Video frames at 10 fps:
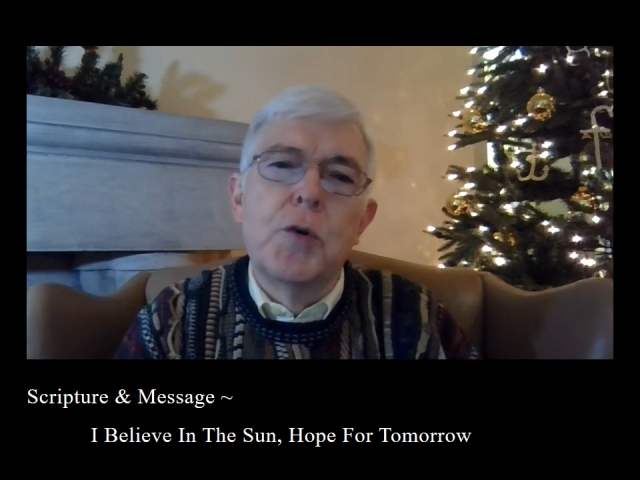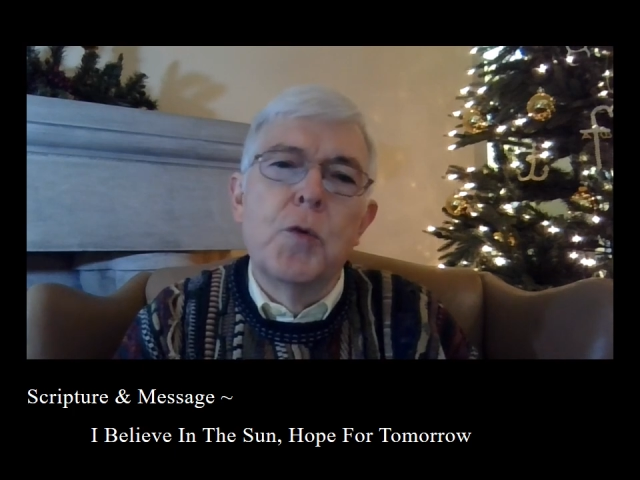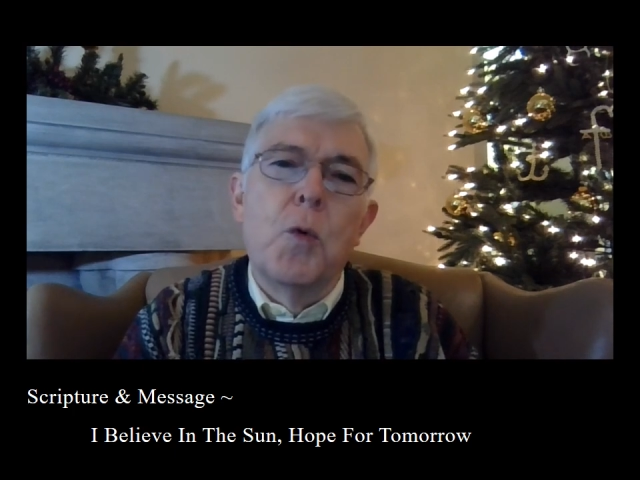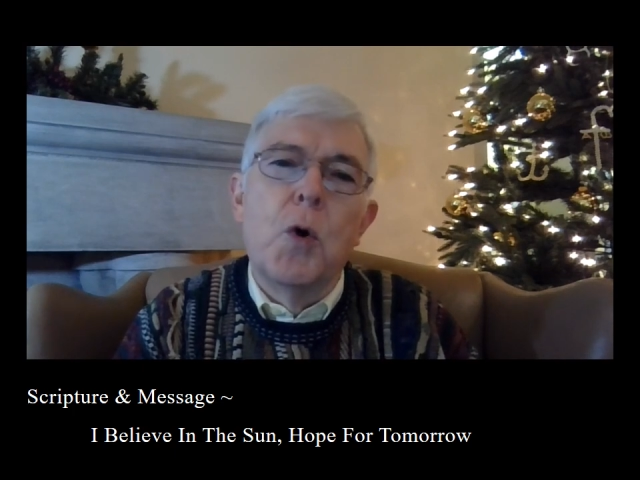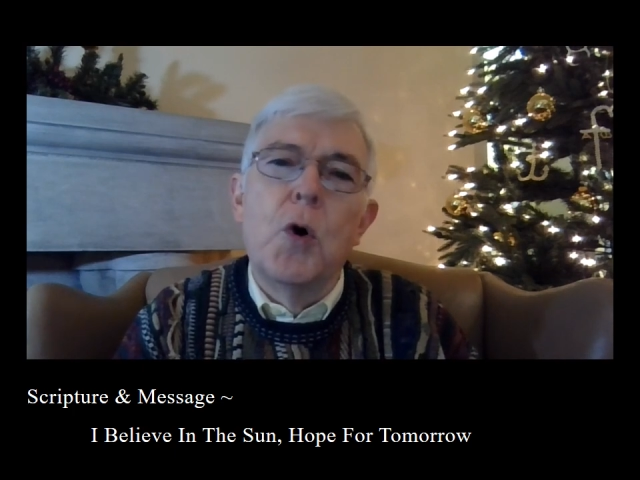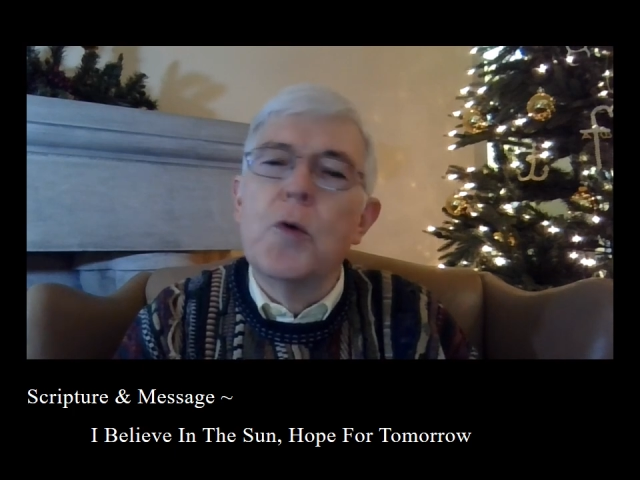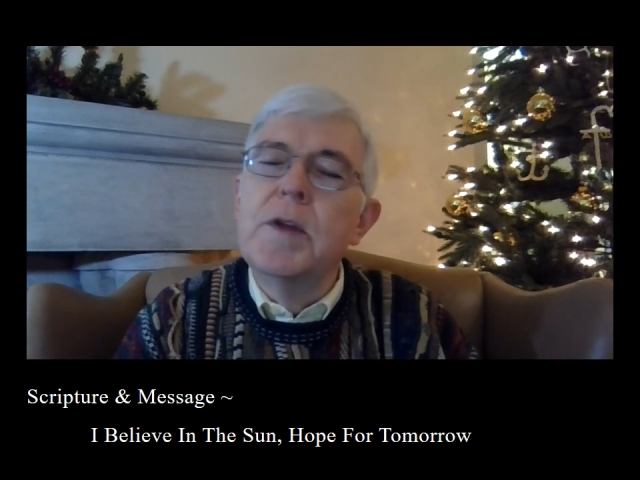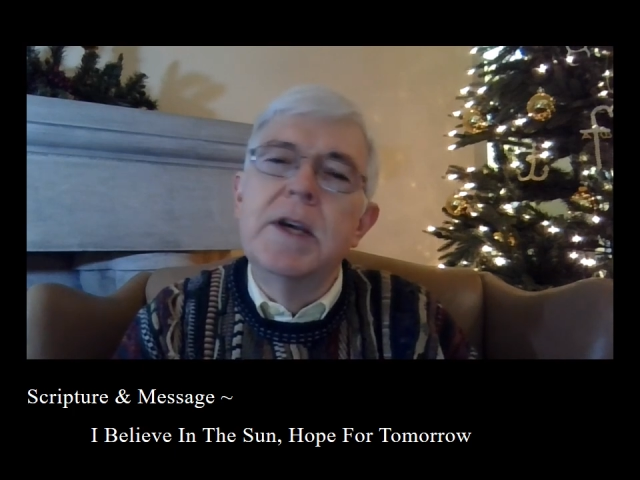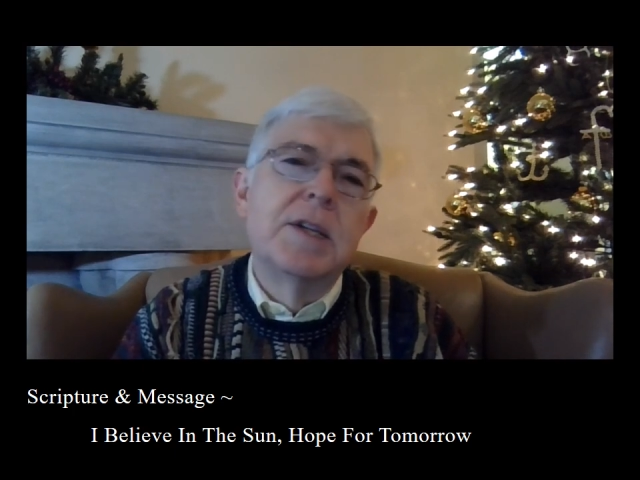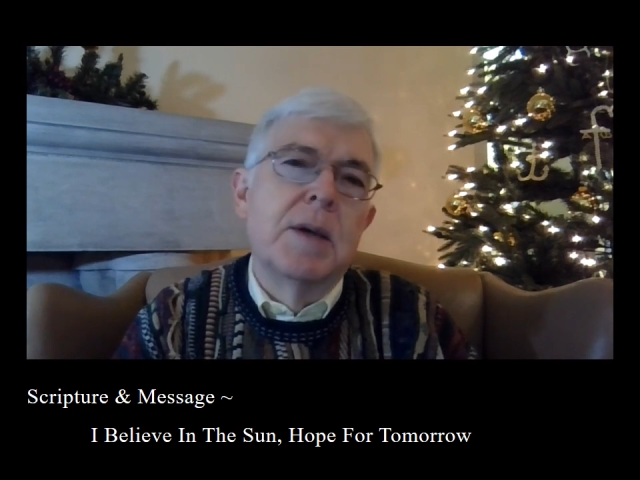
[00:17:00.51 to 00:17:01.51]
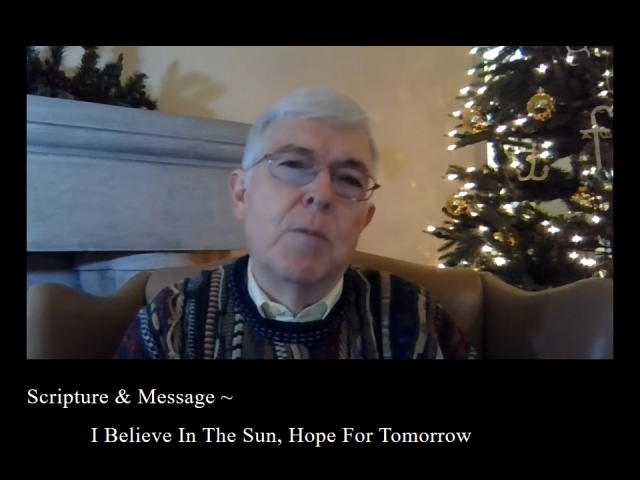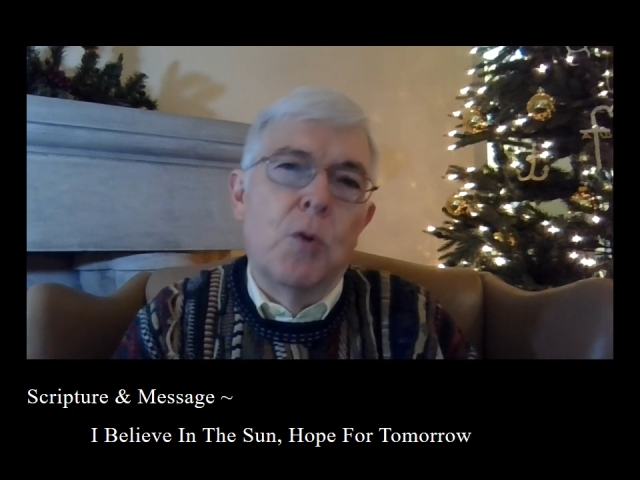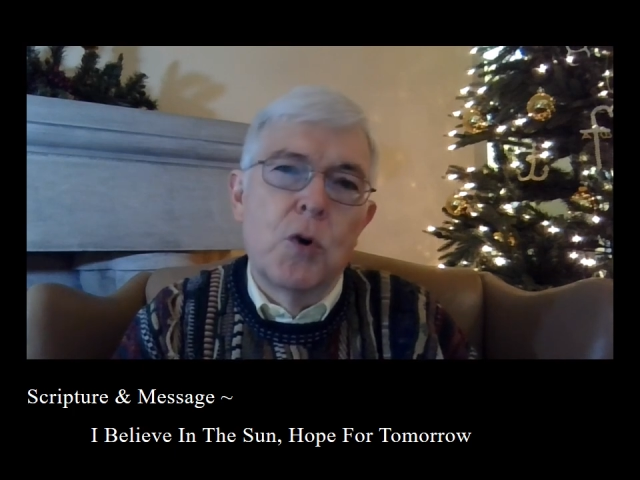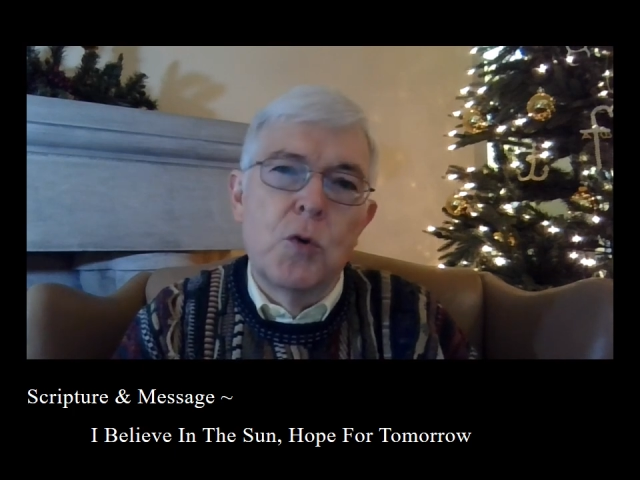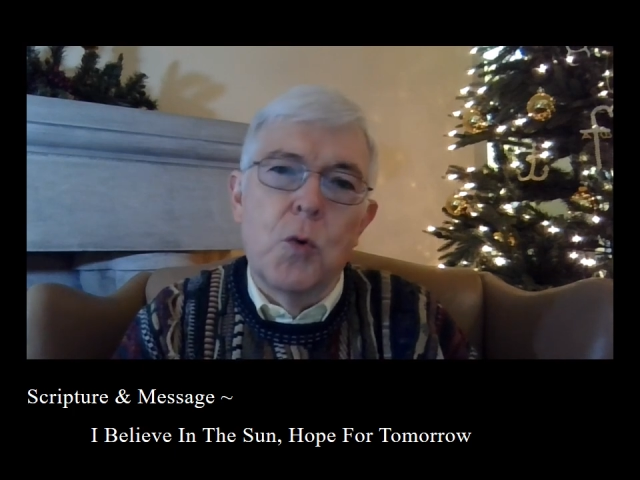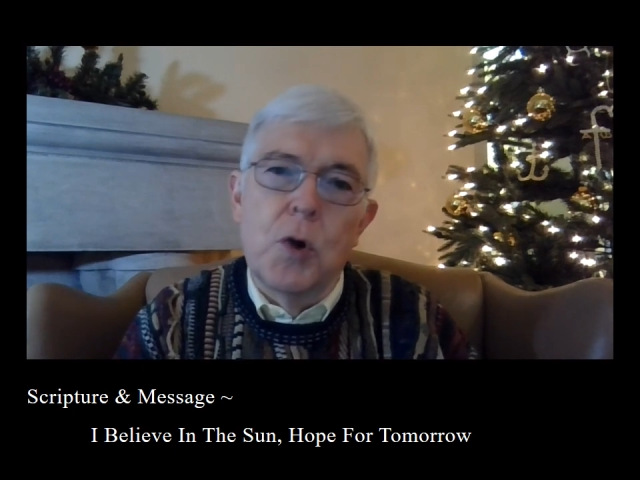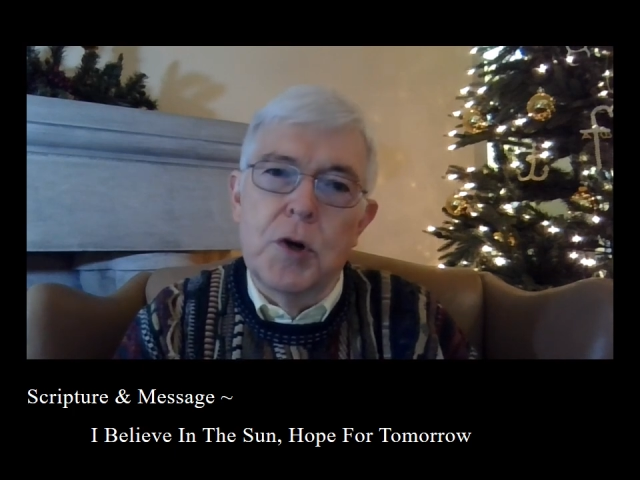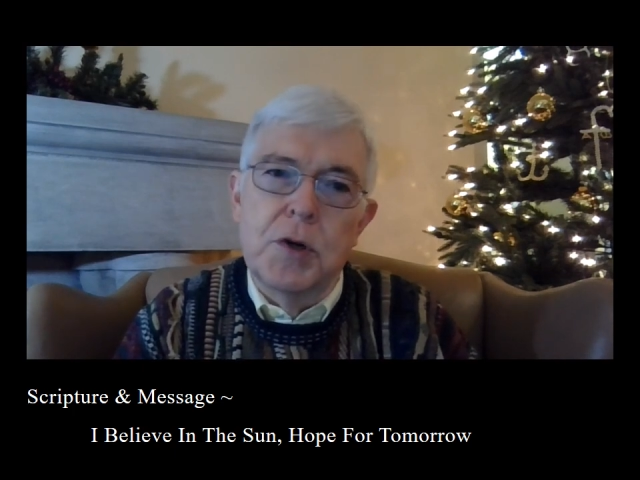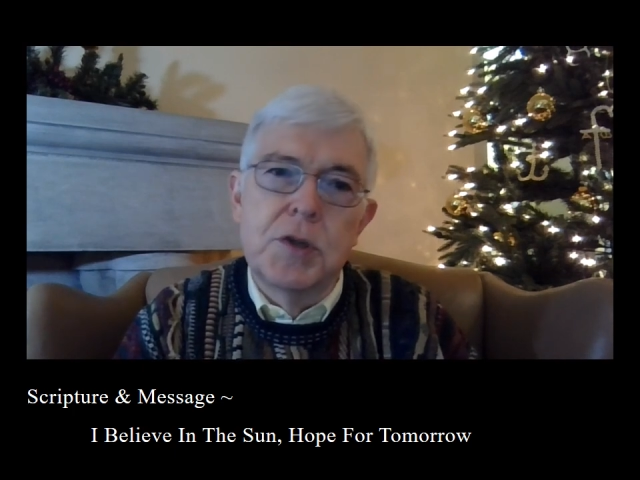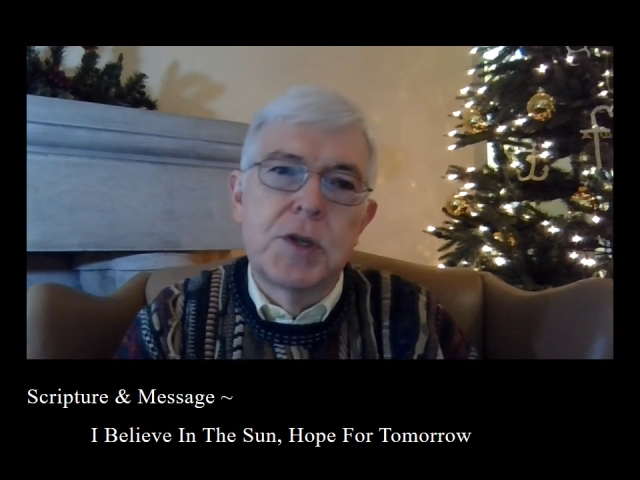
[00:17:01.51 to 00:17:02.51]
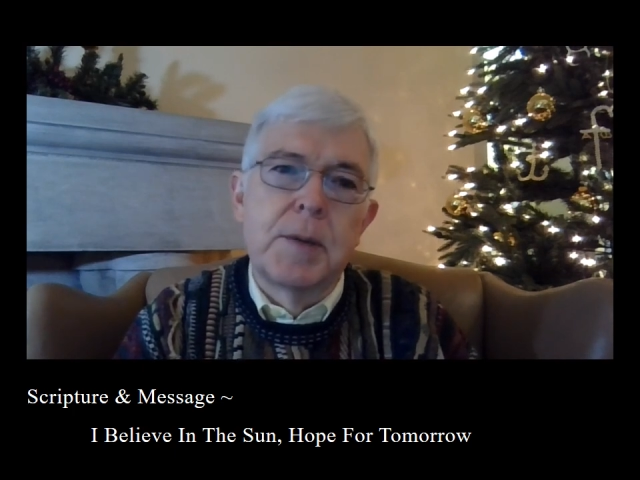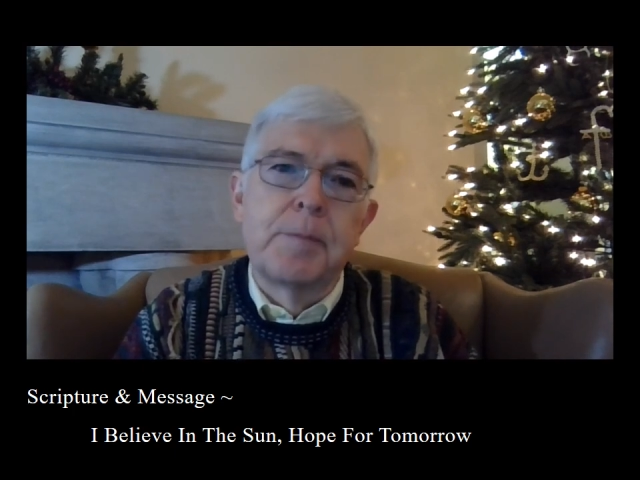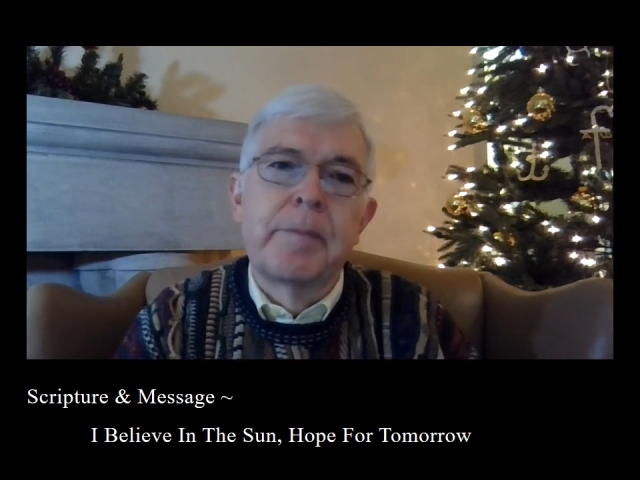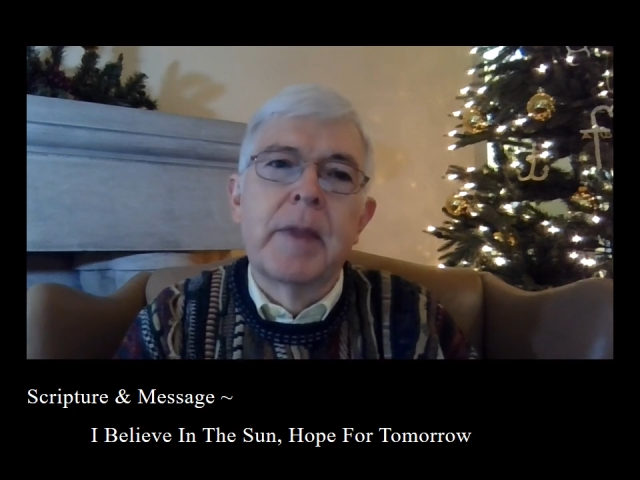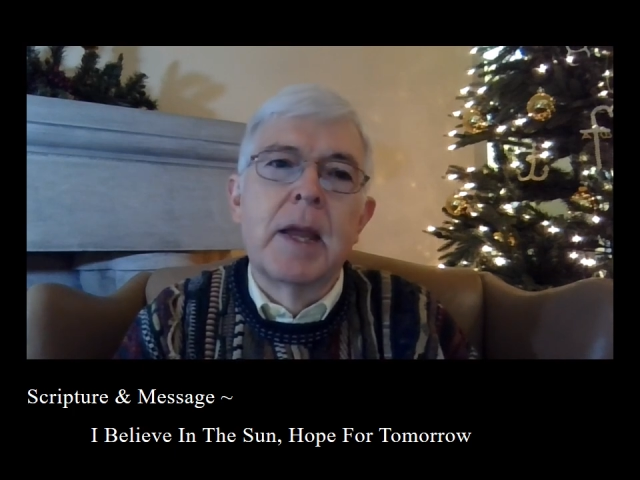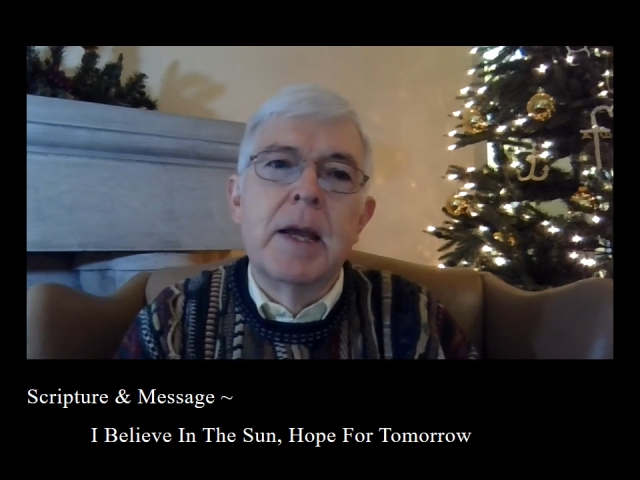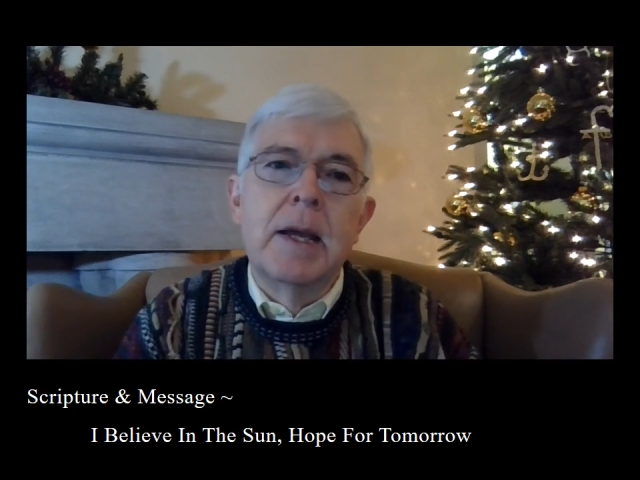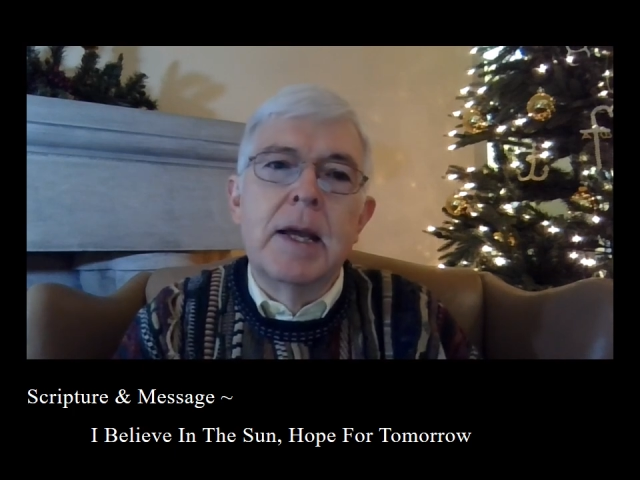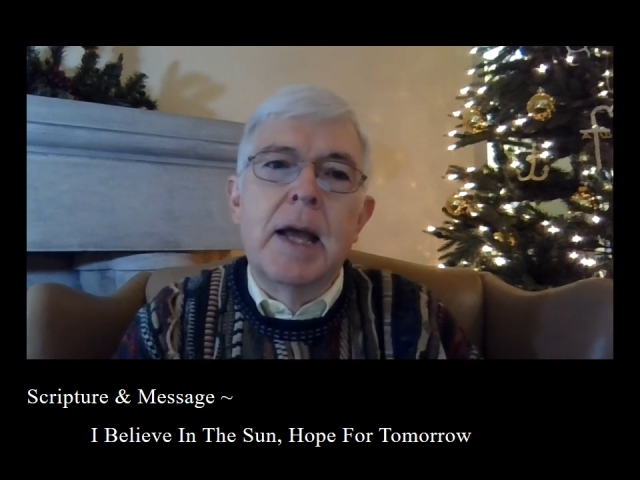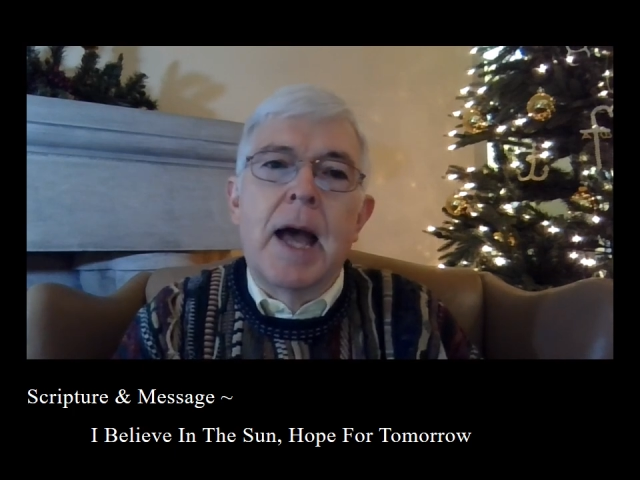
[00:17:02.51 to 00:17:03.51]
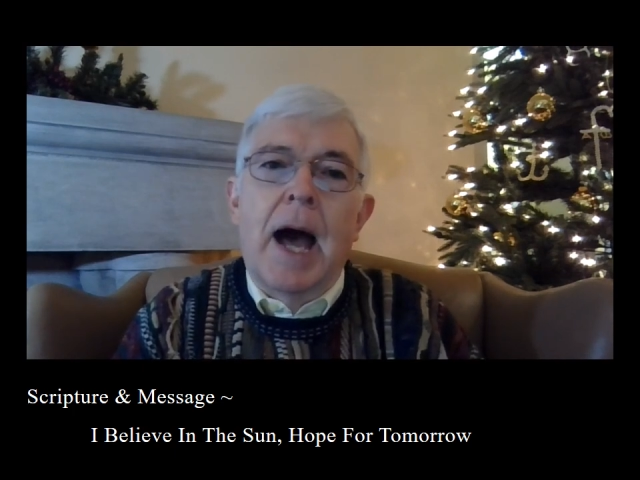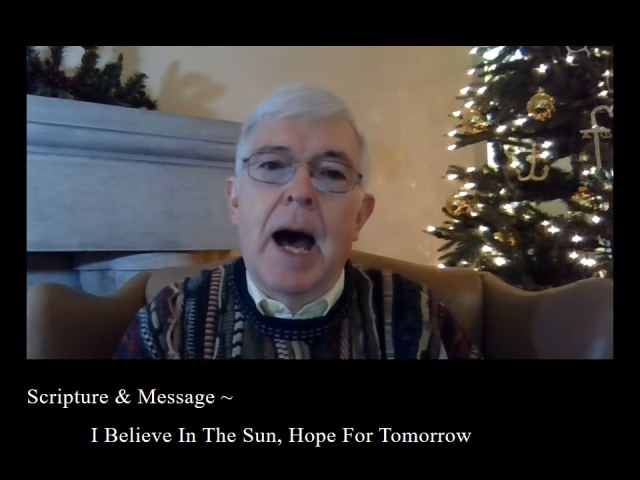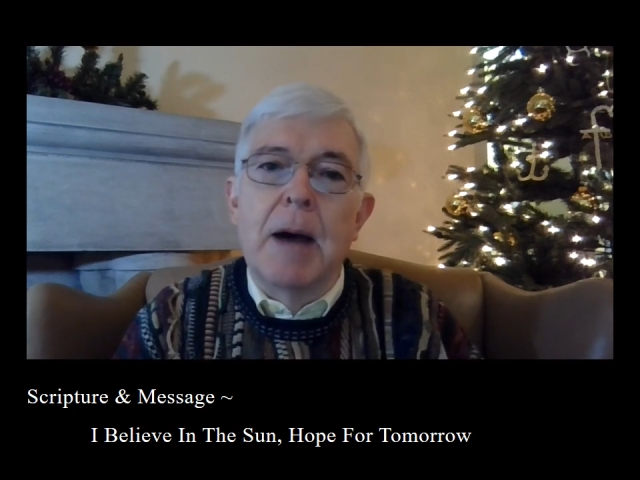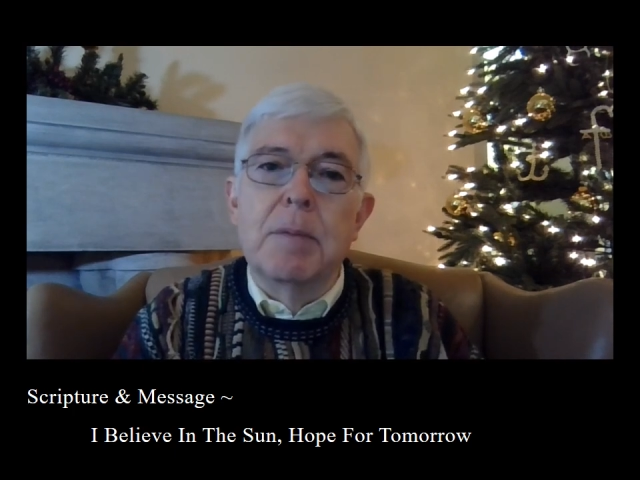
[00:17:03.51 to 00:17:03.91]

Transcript: on the wall these immortal words I